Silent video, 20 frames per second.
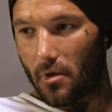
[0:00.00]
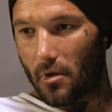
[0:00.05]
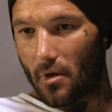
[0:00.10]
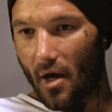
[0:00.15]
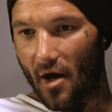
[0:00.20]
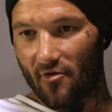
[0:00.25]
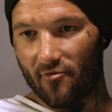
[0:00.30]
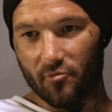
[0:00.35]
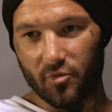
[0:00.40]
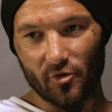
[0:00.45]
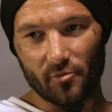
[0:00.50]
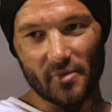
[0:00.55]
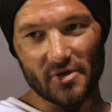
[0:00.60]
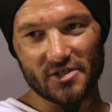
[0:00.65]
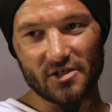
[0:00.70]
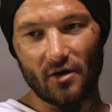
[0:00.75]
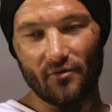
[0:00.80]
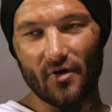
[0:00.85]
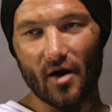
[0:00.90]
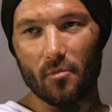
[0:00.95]
I've built
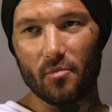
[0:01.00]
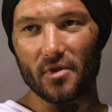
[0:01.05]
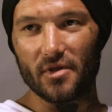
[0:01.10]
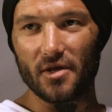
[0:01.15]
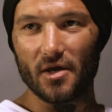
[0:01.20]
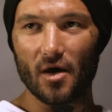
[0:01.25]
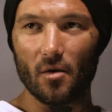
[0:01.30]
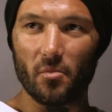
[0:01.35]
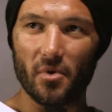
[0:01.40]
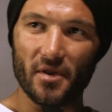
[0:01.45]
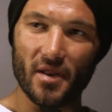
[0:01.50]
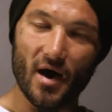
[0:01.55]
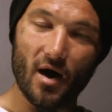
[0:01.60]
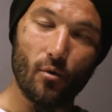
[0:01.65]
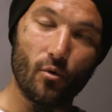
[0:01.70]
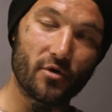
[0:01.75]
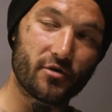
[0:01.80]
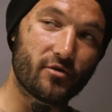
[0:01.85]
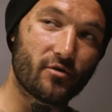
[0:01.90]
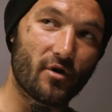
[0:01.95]
myself up in here, but now
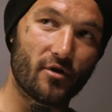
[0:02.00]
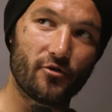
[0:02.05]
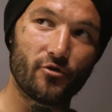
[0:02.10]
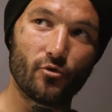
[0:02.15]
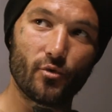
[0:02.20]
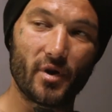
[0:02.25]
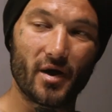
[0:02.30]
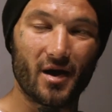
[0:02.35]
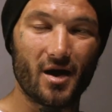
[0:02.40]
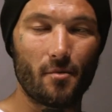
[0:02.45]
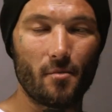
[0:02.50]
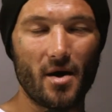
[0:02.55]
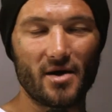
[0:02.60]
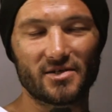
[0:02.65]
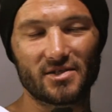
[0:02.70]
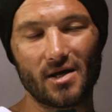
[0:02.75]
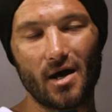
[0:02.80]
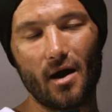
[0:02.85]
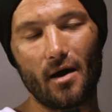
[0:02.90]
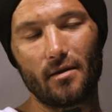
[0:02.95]
what do I do when I come
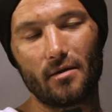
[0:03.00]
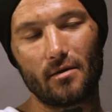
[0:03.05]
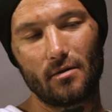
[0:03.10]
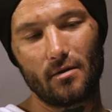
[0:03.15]
outside?